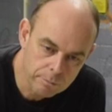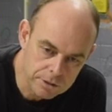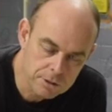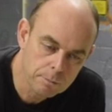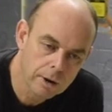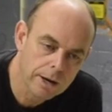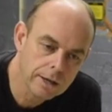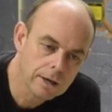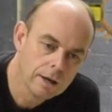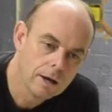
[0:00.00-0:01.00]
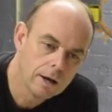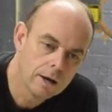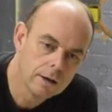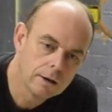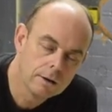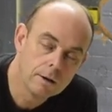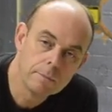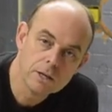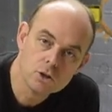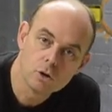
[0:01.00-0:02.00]
pressing the brake, uh, and
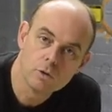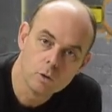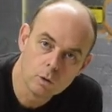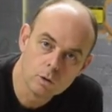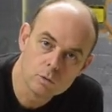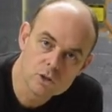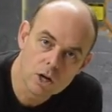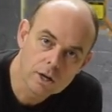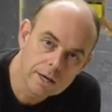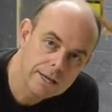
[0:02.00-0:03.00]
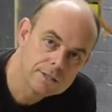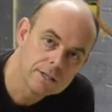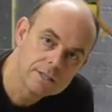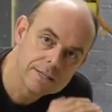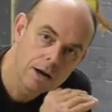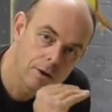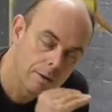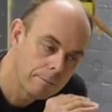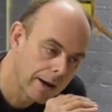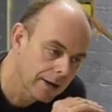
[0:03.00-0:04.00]
making sure the oil all circulates, and it's now
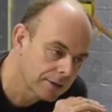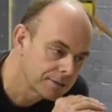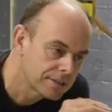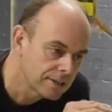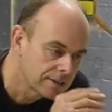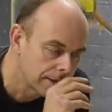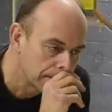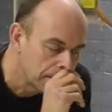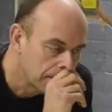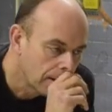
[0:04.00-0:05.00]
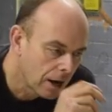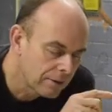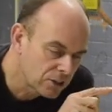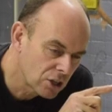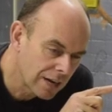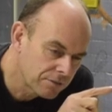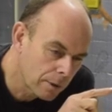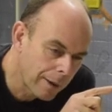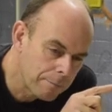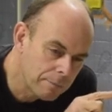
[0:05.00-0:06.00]
come back and it's sitting. I've actually left it
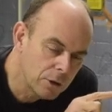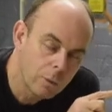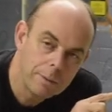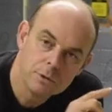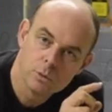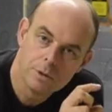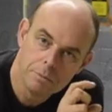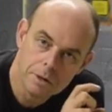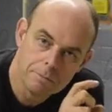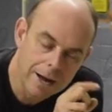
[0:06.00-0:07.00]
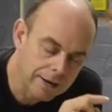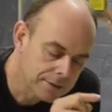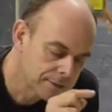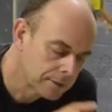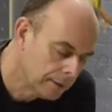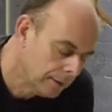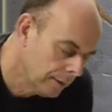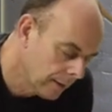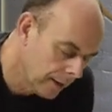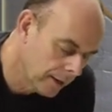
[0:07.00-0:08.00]
about midway between the min and max.
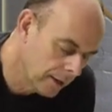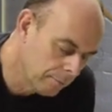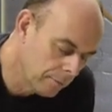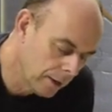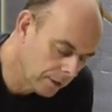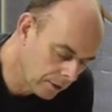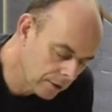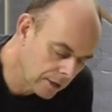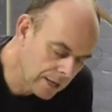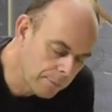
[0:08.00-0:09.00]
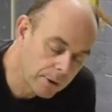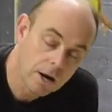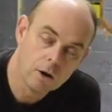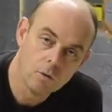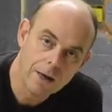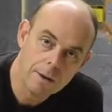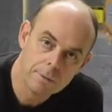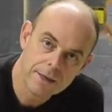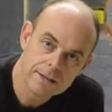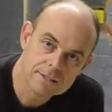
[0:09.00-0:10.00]
Um, and I'm going to keep an eye on that,
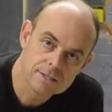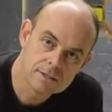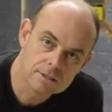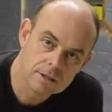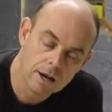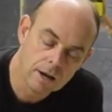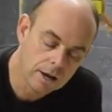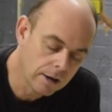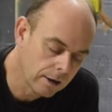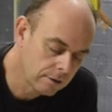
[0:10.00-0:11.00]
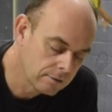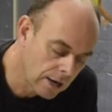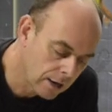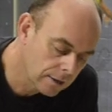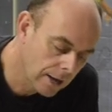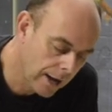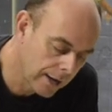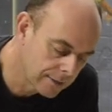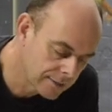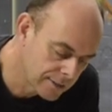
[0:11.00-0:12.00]
but that's uh, done
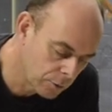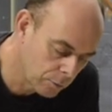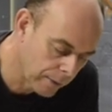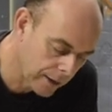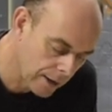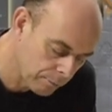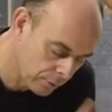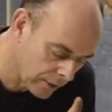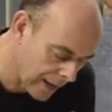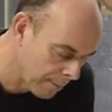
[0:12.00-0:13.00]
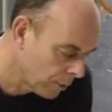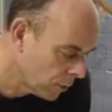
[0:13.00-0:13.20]
and sealed back up, put the cap